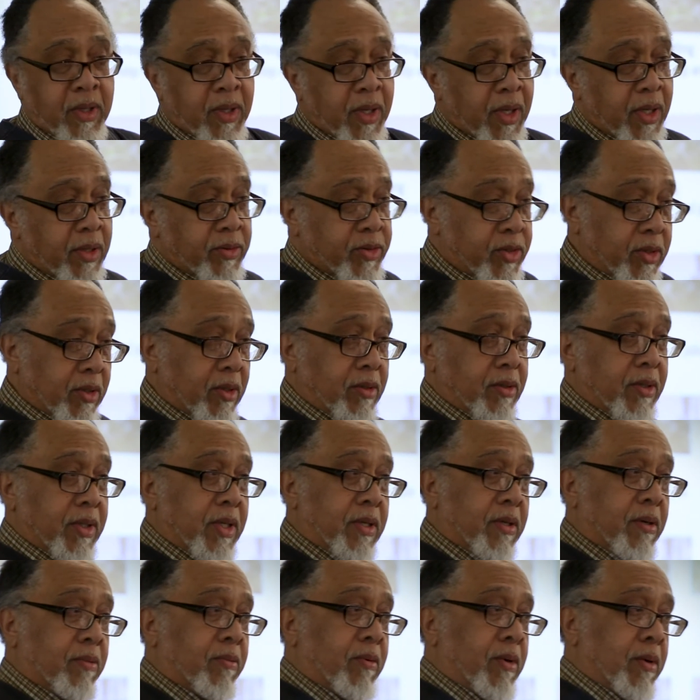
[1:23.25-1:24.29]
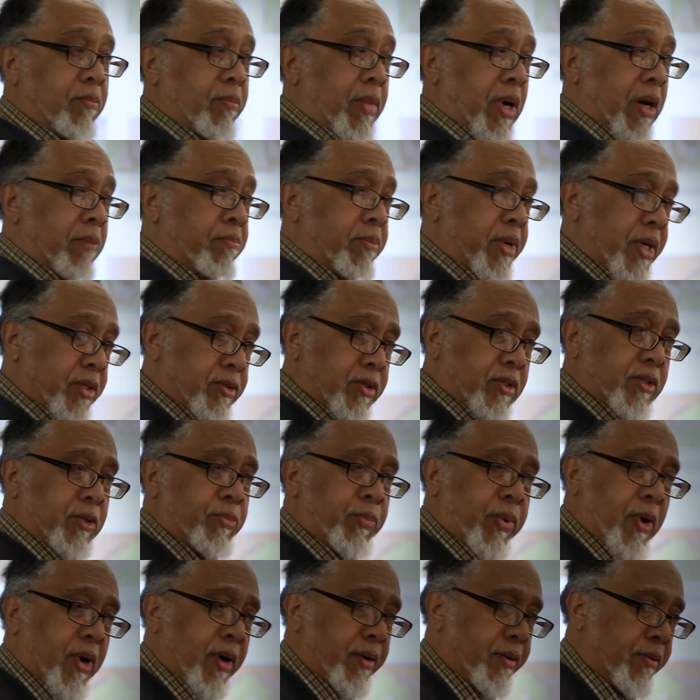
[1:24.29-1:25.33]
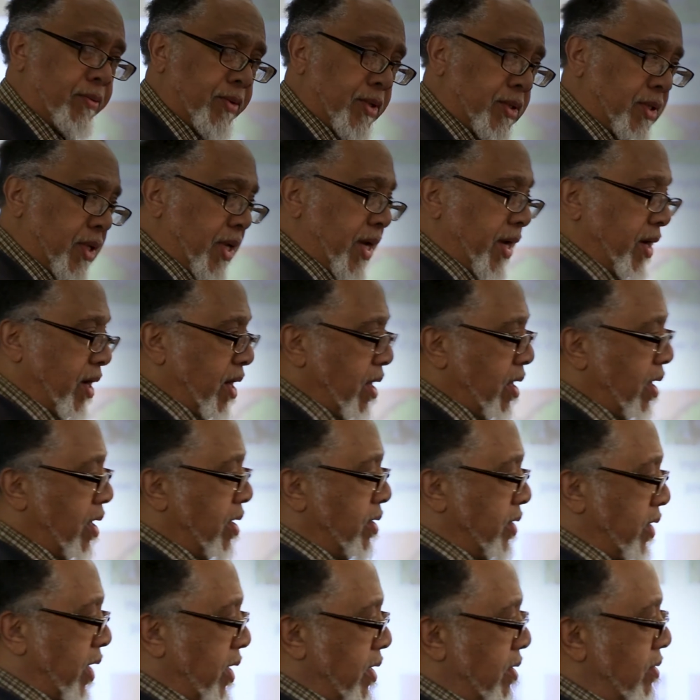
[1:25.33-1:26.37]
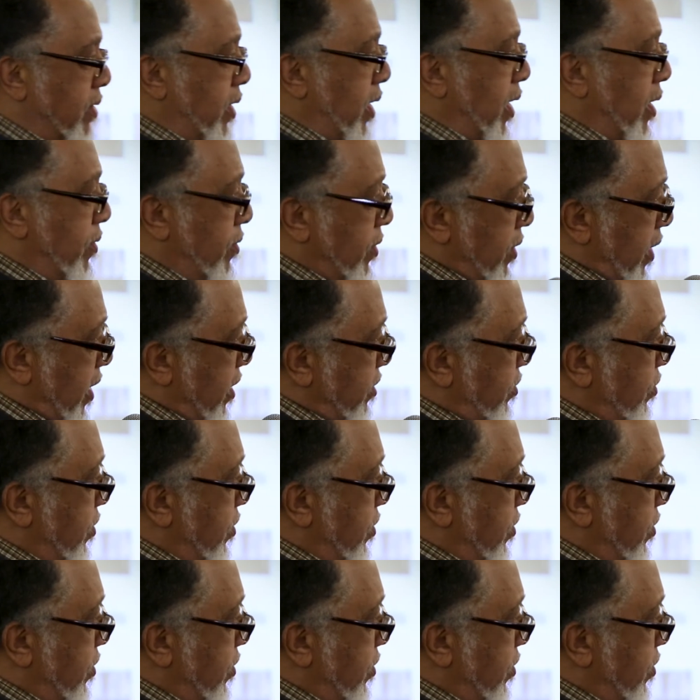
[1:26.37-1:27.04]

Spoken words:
And so, what my business partner was like, oh, yeah, okay, well, that's